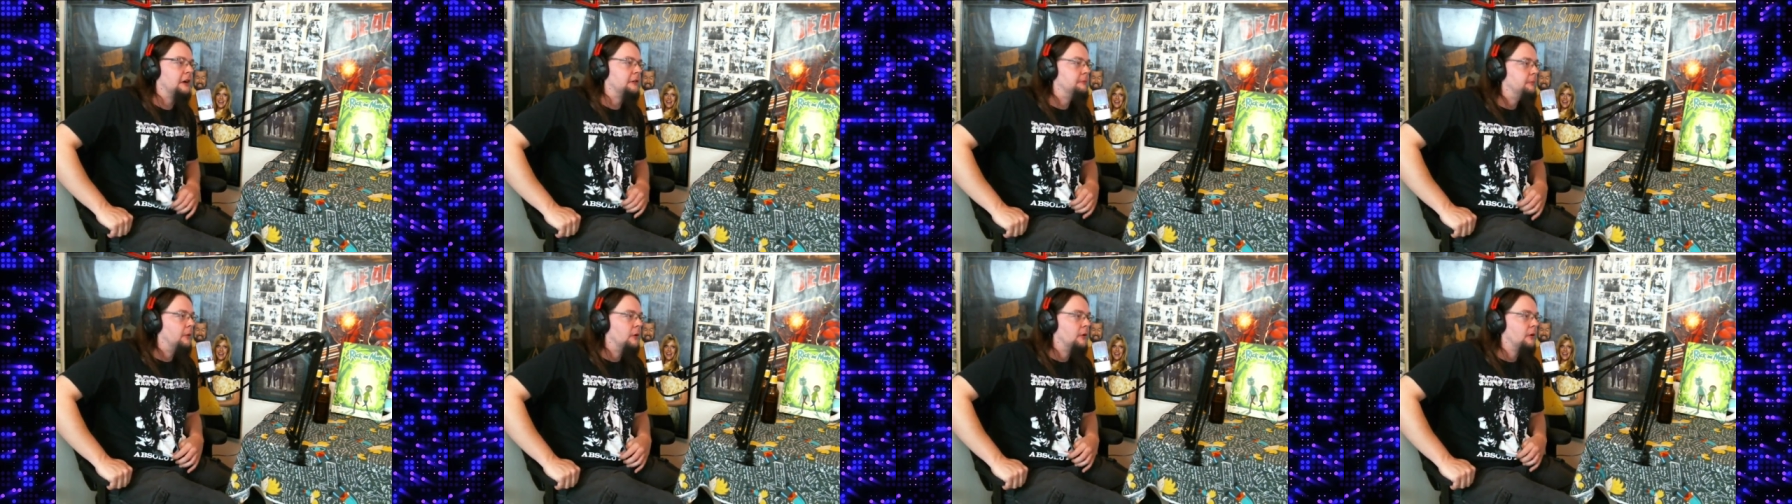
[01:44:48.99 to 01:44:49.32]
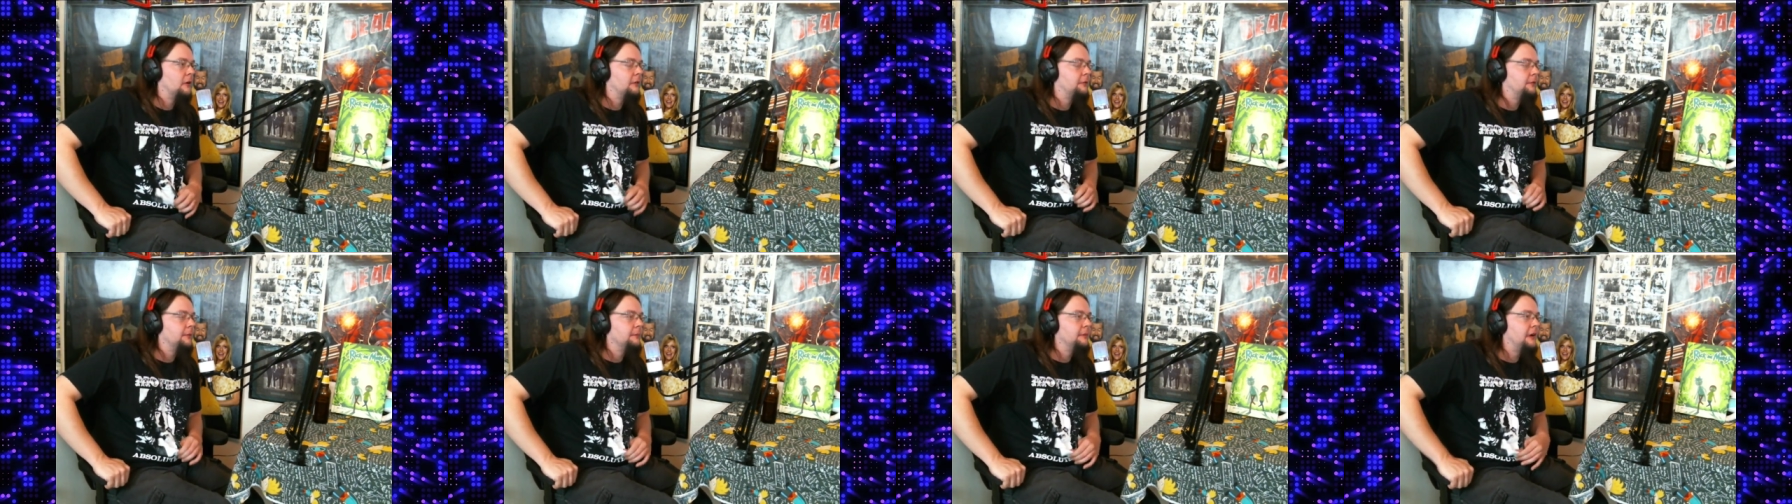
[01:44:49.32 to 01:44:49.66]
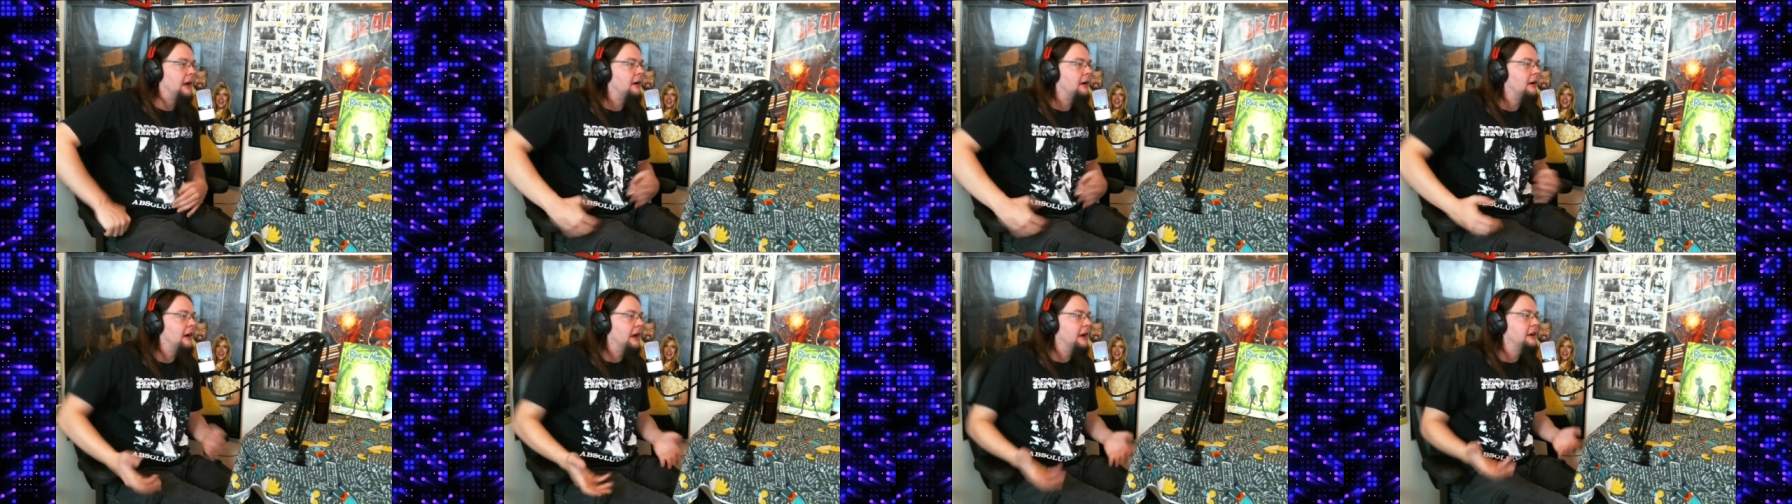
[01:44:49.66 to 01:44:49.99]
more from
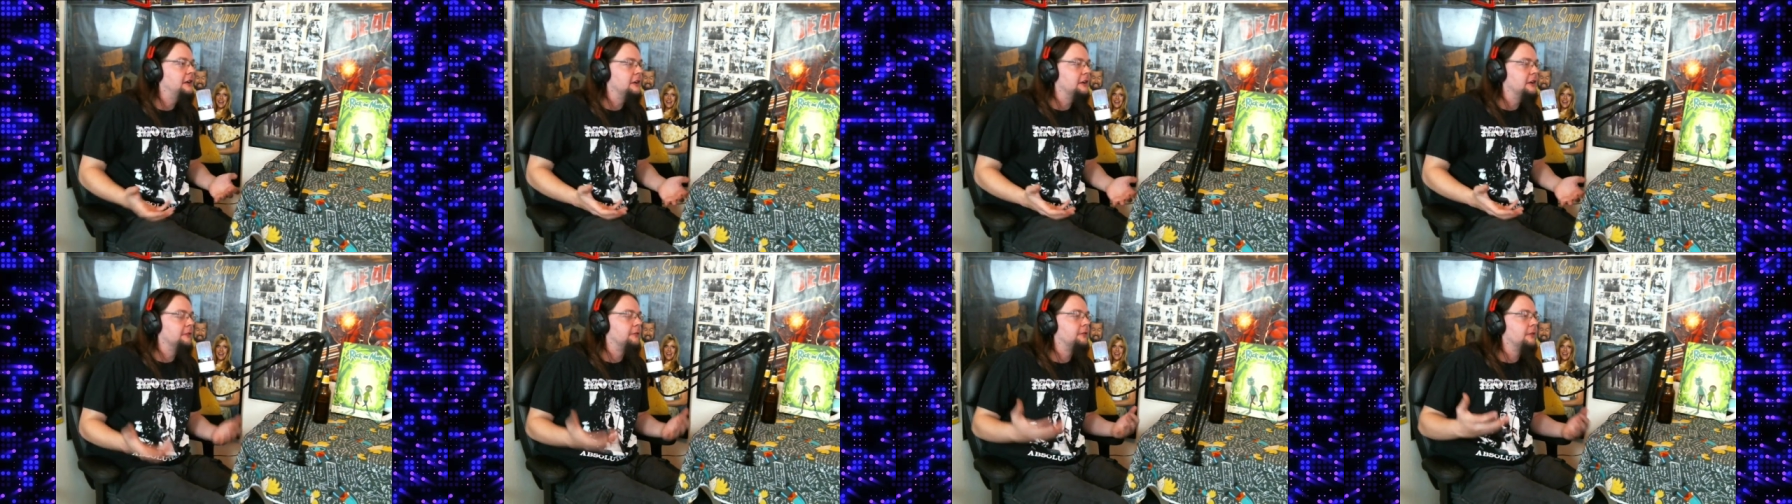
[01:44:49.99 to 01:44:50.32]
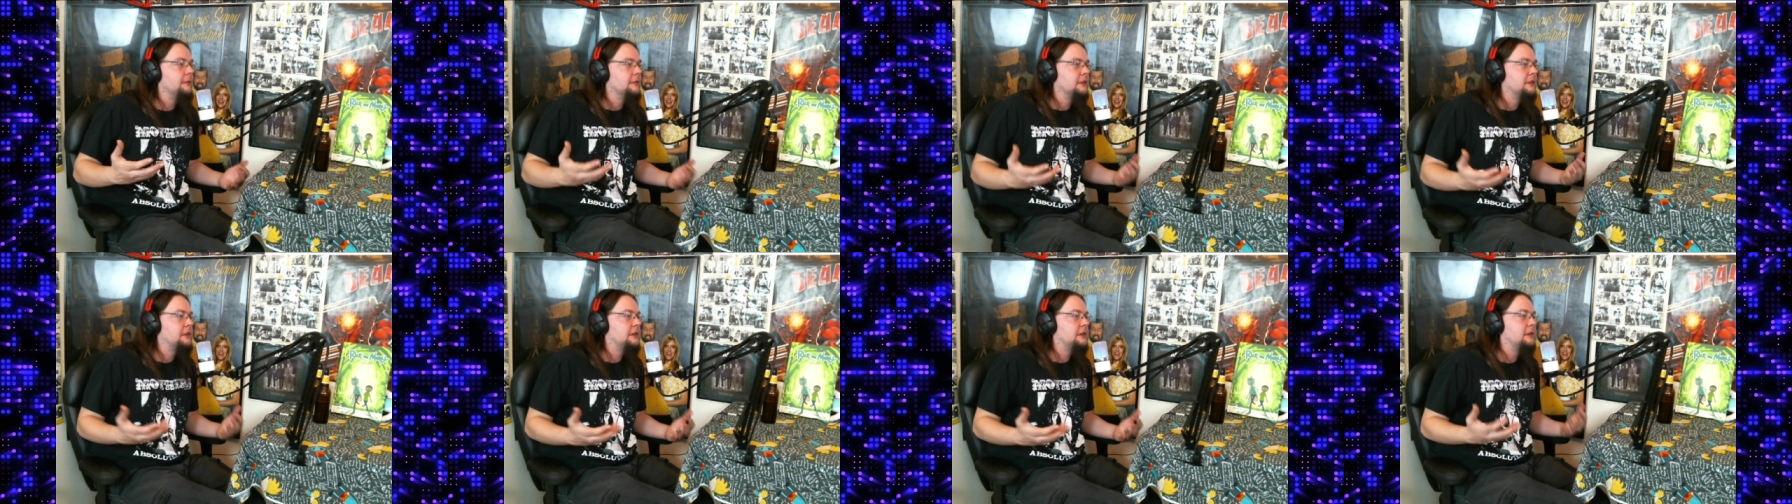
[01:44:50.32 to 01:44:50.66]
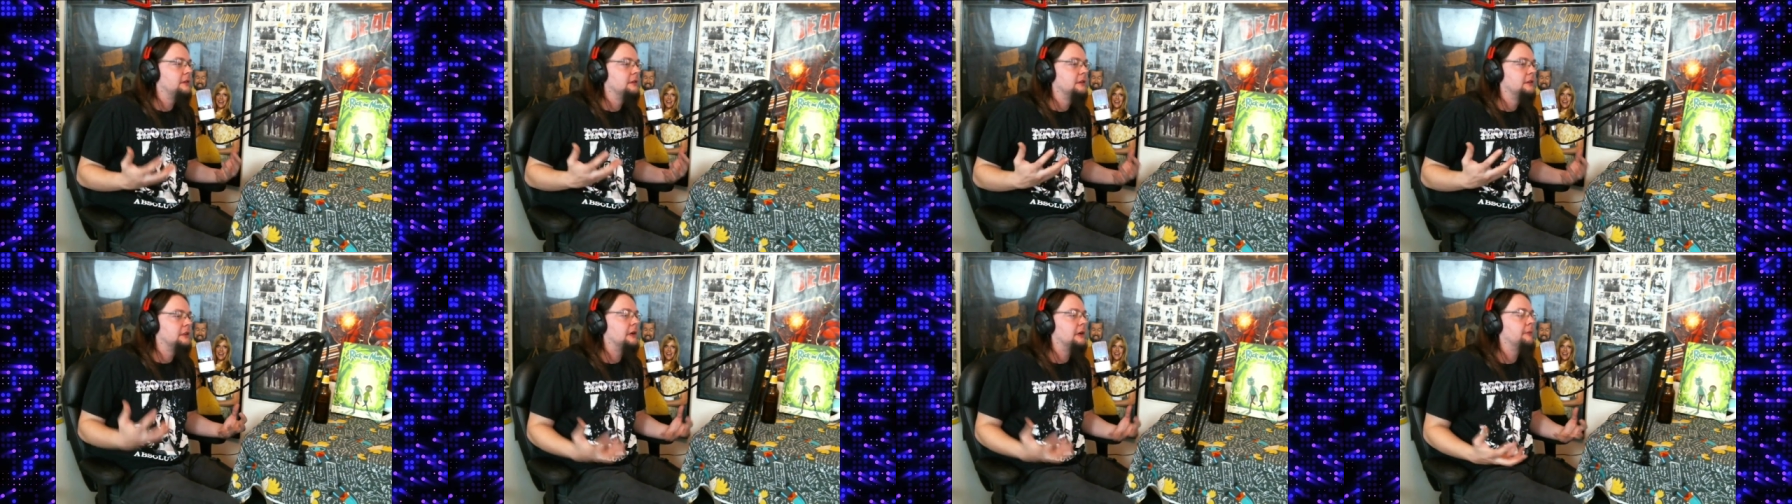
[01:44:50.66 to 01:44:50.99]
narration from this
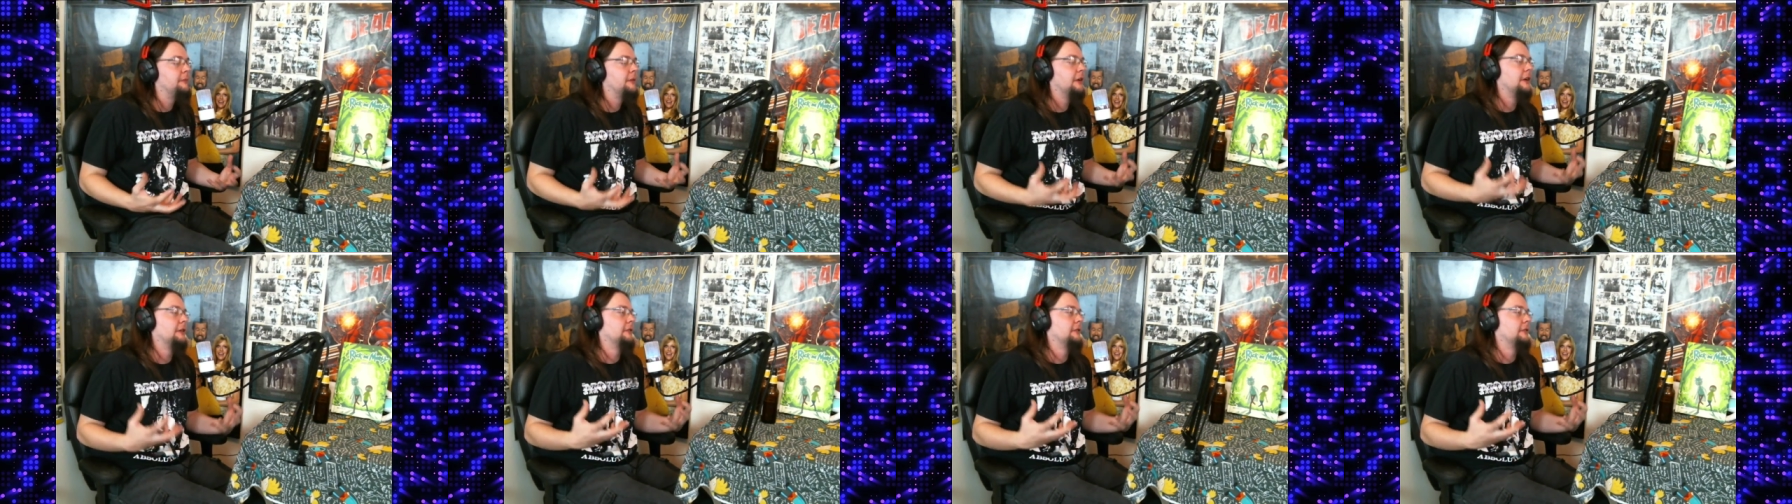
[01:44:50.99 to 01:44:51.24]
something.